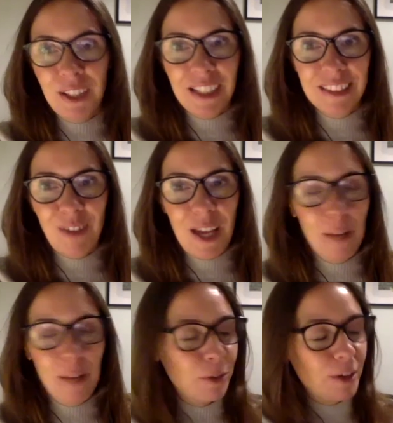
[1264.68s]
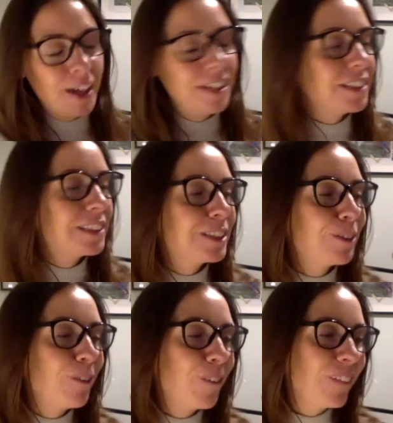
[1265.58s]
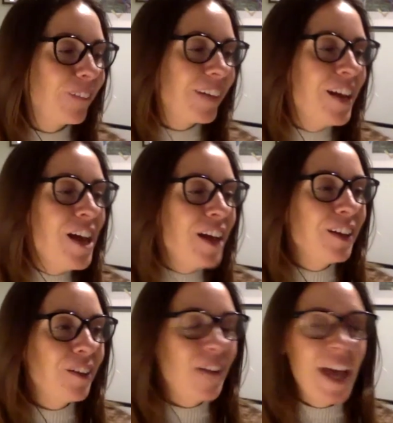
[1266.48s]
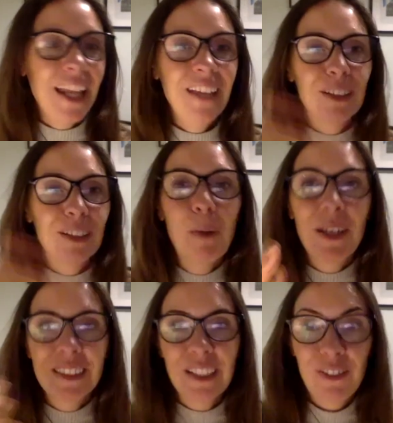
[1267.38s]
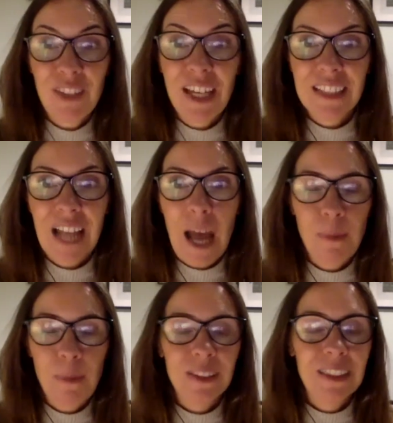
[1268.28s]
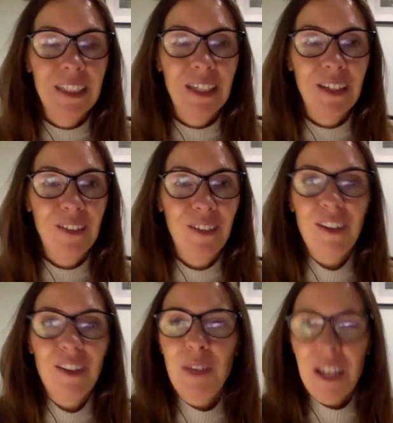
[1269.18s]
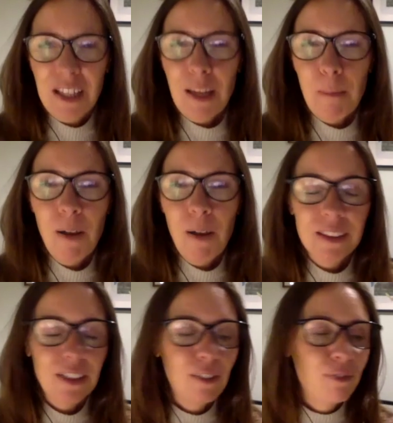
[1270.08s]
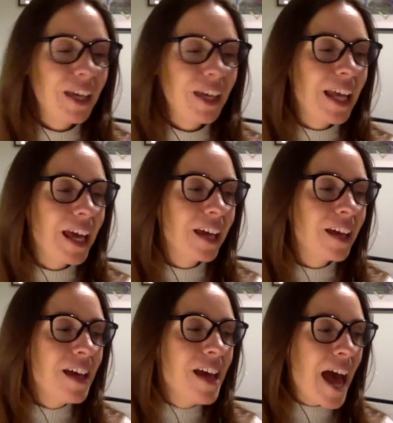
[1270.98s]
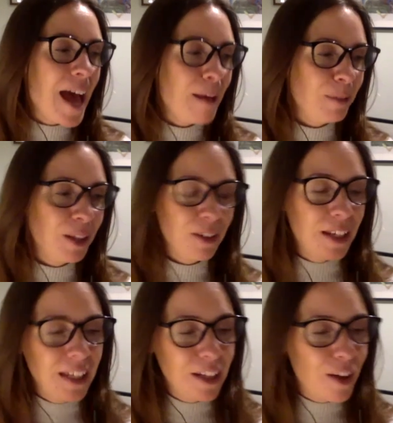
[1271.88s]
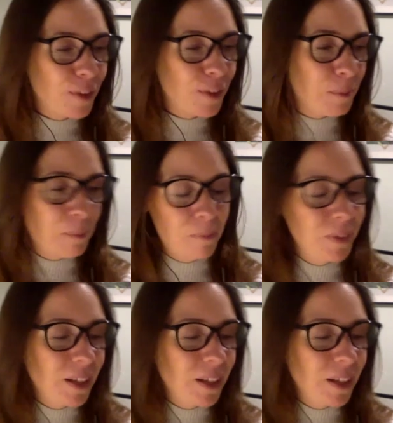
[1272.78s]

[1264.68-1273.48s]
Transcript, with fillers: that's available right in the store or you know any of those positive things that happen to you you know when you get that positive feeling um you know you lean over and you